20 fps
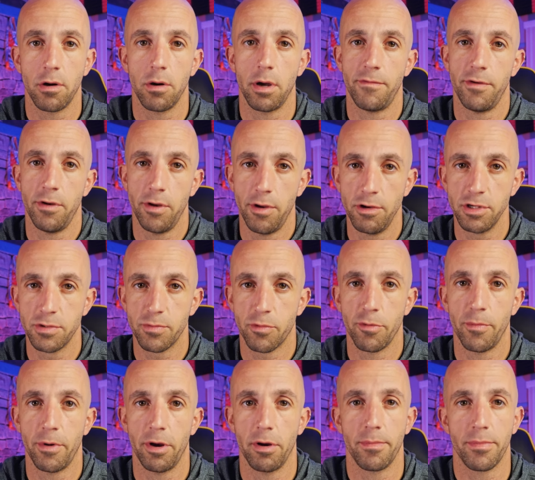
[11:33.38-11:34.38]
if you use
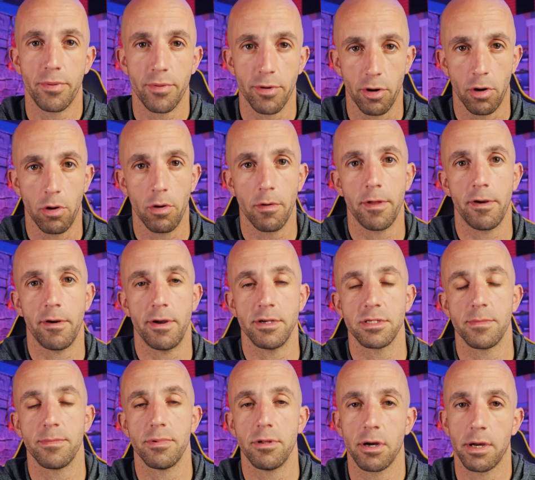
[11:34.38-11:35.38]
Premiere Pro, there is
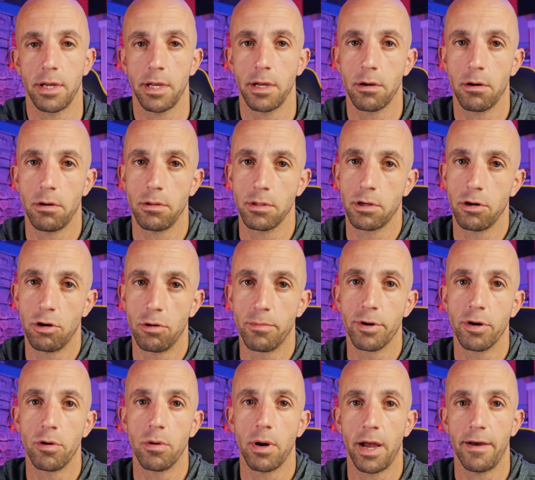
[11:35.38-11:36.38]
a plugin called
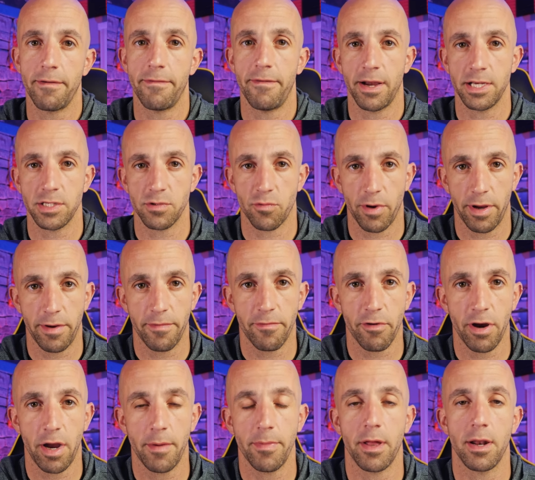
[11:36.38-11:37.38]
GoPro FX
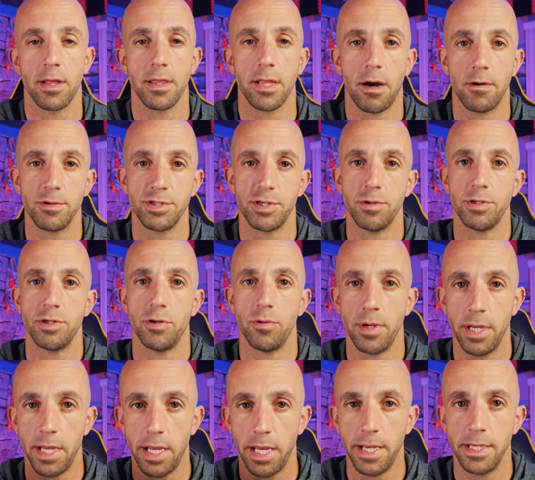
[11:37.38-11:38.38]
Reframe that allows you to
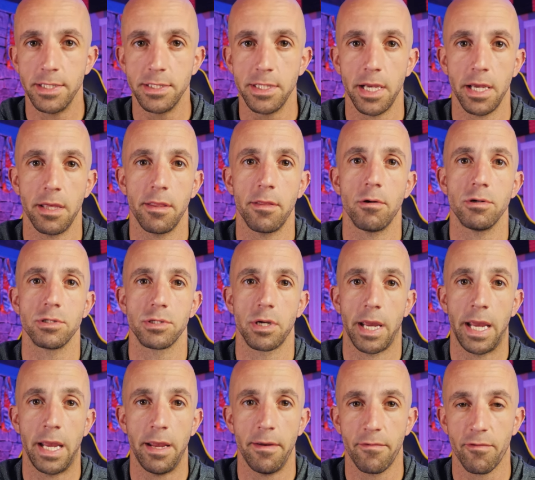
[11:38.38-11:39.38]
ease in those
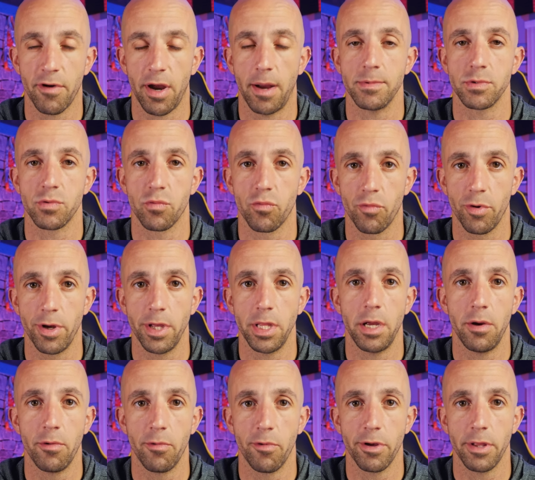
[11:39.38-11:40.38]
keyframes
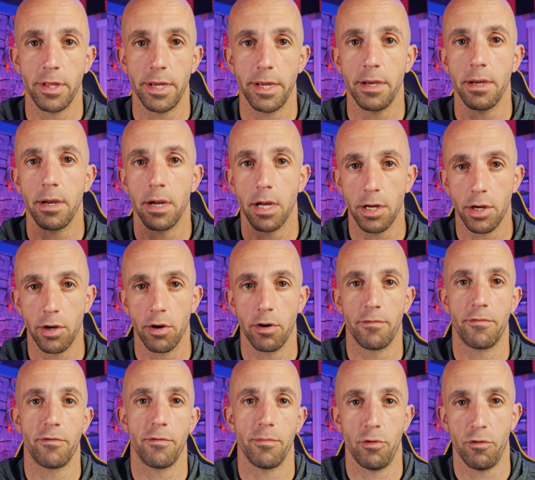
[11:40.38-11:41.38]
really, really
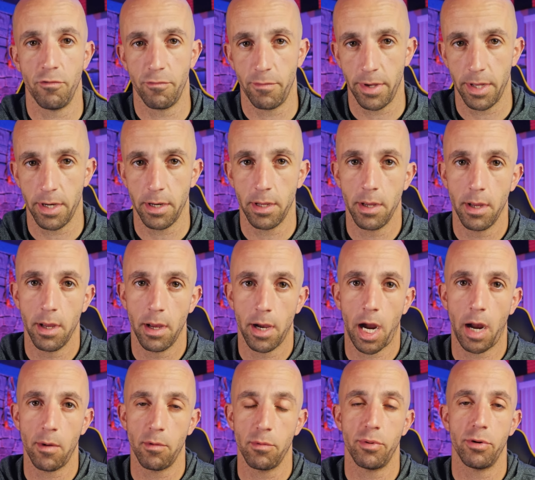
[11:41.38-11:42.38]
good for movement.
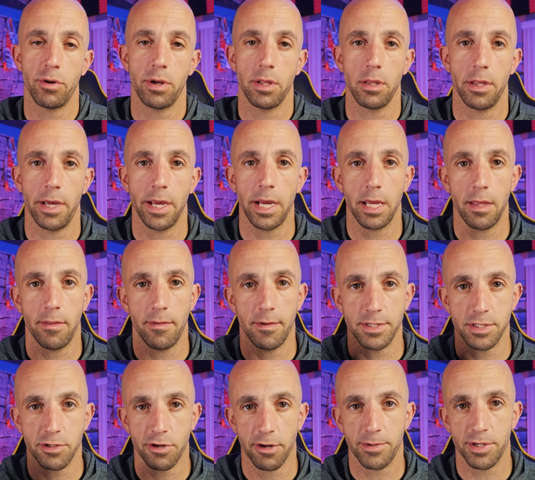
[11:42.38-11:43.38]
I will put a link in the
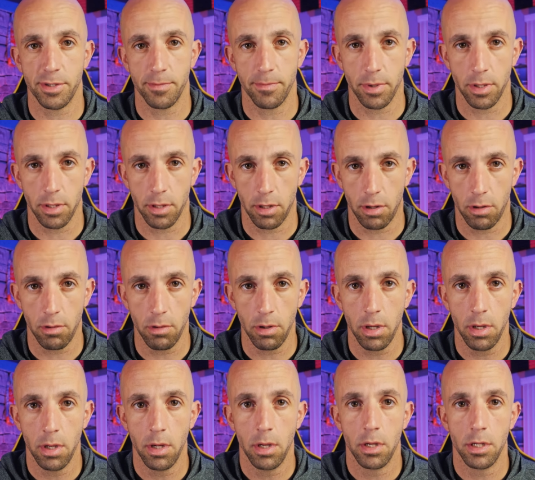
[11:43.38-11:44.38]
description below
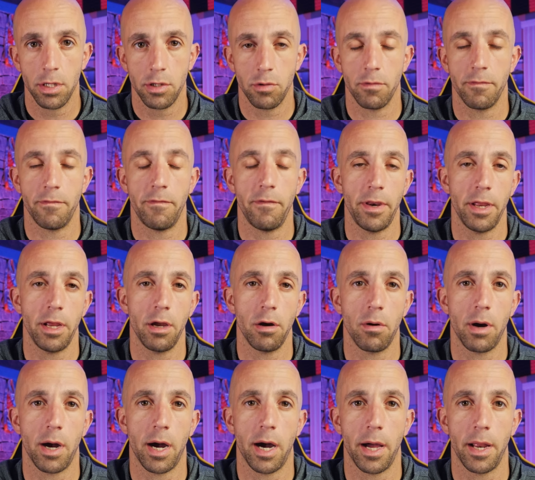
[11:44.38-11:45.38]
to a video
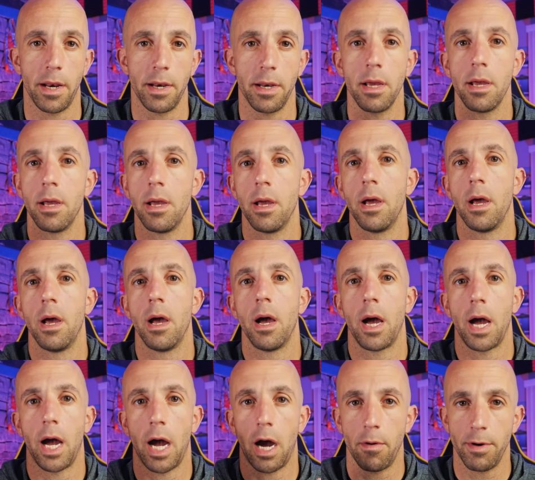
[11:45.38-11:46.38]
on
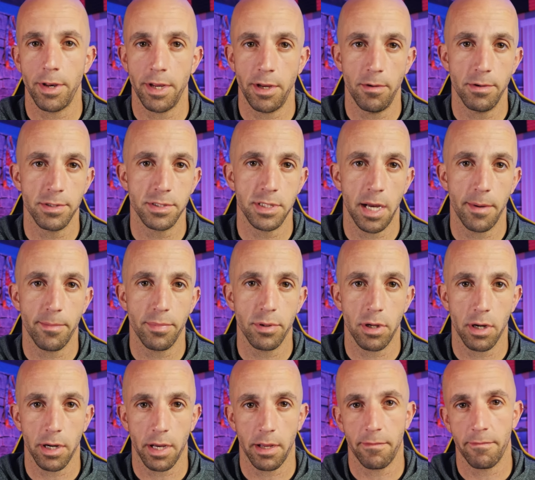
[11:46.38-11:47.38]
how to use that
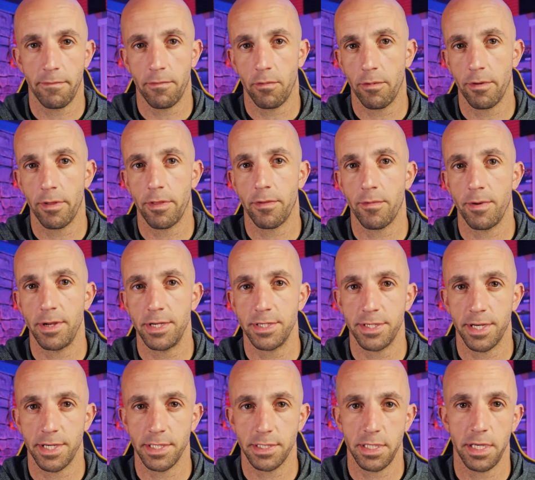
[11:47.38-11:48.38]
plugin for
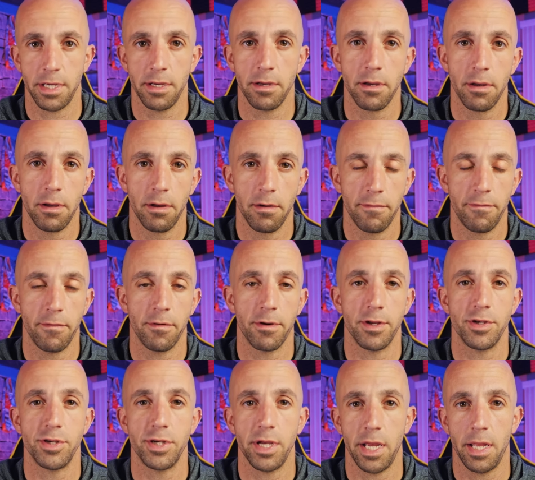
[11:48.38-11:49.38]
360
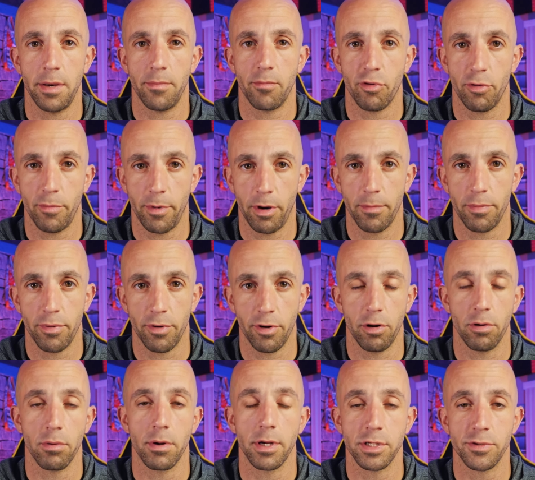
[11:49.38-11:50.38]
footage in Premiere
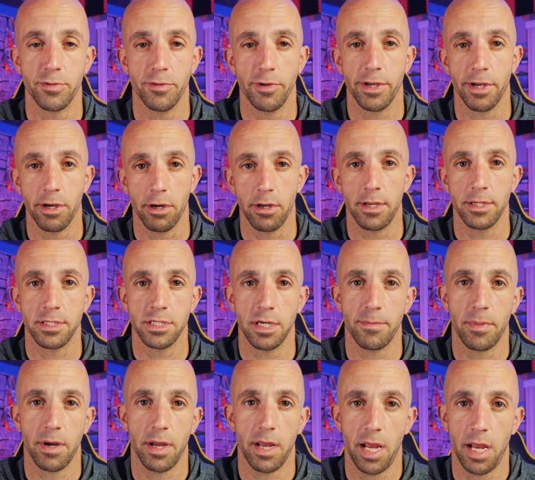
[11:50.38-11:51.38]
Pro. It's really good. It's done
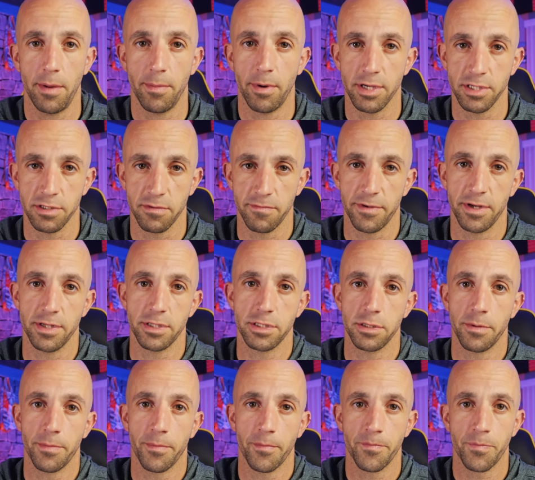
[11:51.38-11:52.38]
by Abe
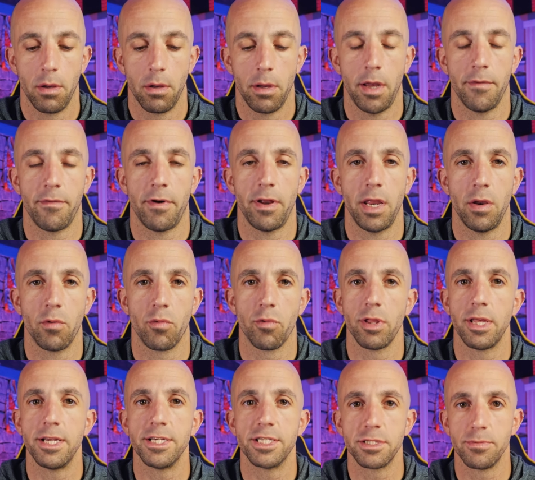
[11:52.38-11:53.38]
Kislevitz. If I need
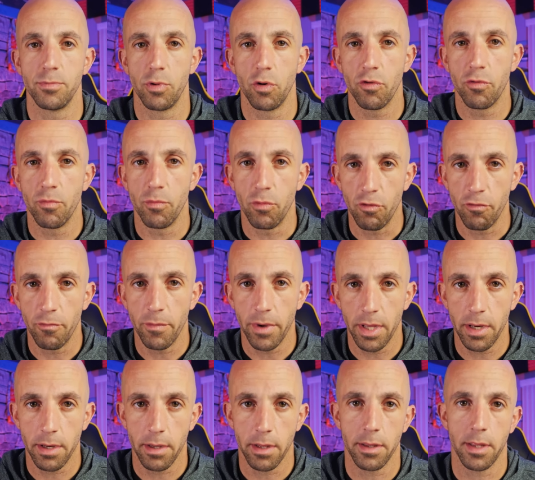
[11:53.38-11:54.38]
really smooth
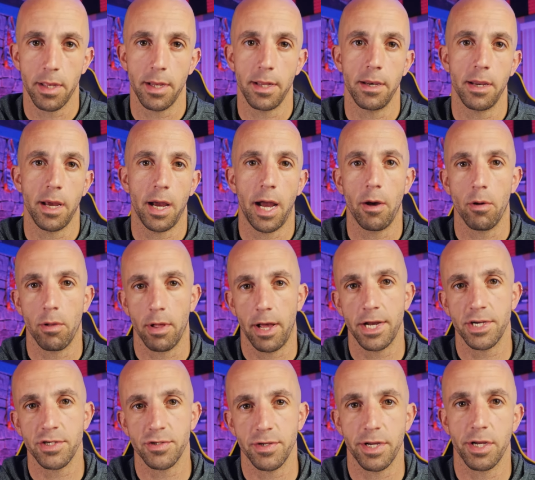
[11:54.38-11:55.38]
movement, then I'll
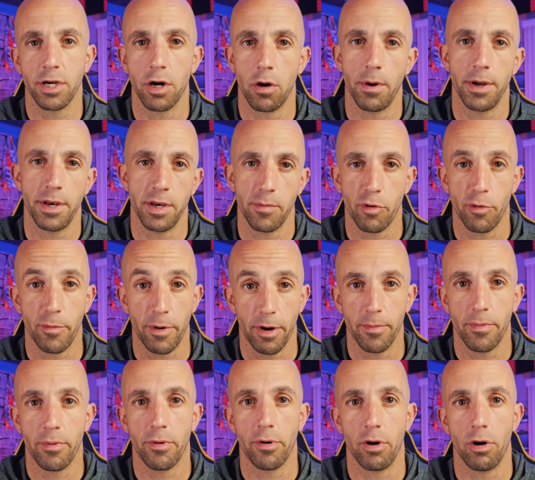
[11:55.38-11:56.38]
actually go into Premiere
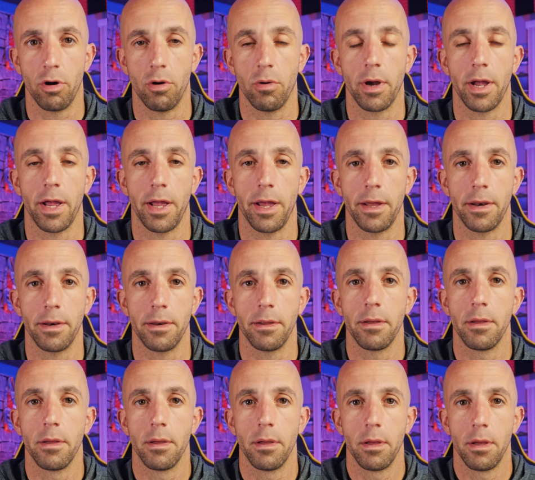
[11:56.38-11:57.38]
Pro and
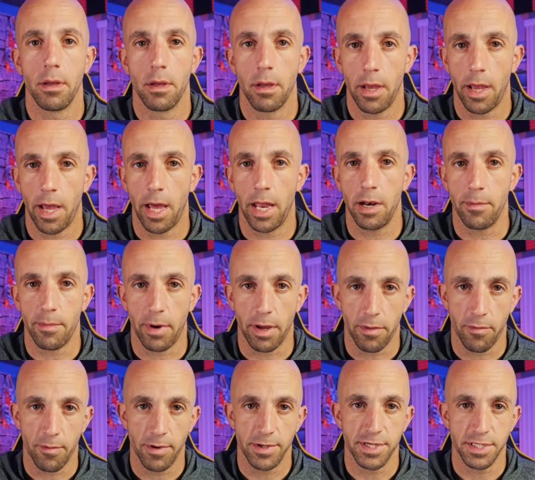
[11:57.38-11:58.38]
edit my
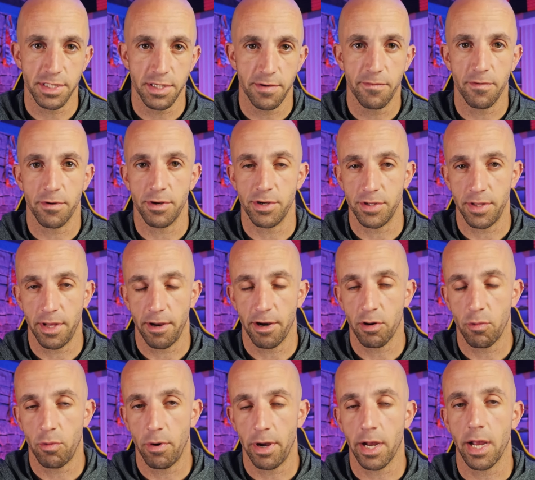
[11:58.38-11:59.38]
360 footage there
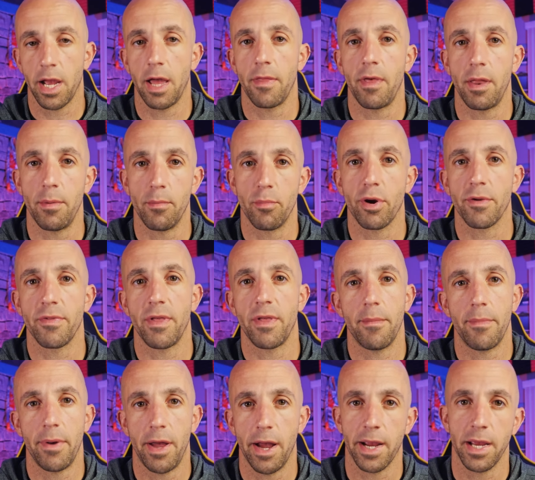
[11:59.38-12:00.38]
quick and then bring
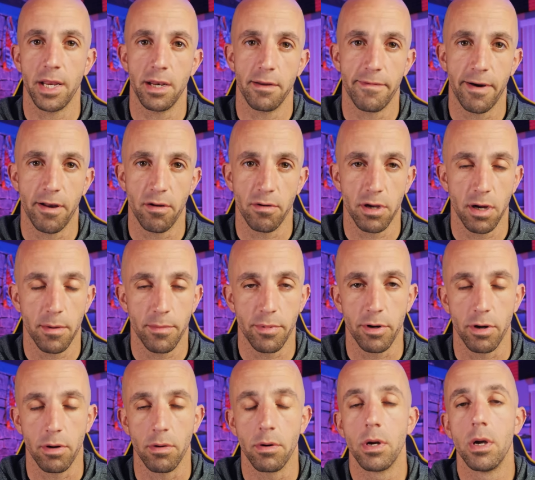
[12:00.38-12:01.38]
back into Final Cut
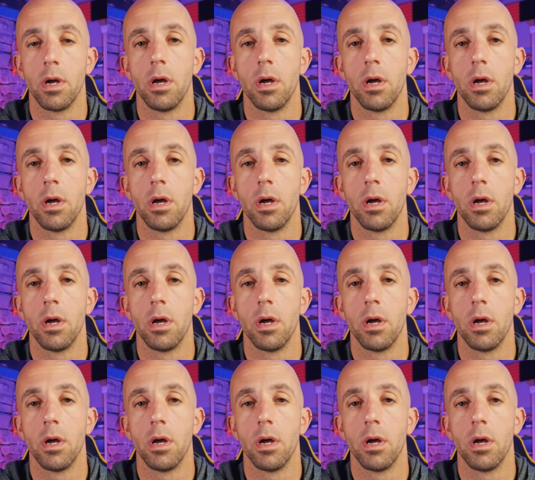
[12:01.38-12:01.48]
Pro.